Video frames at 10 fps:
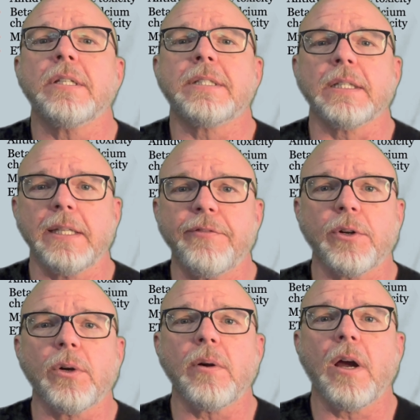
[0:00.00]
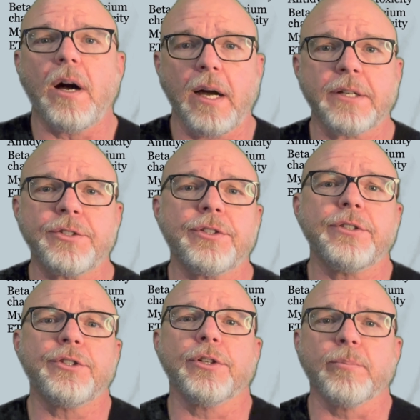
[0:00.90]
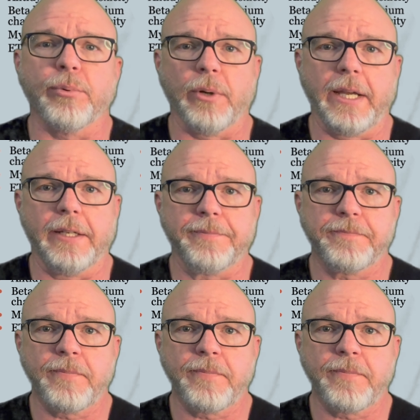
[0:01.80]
to deliver oxygen to your brain.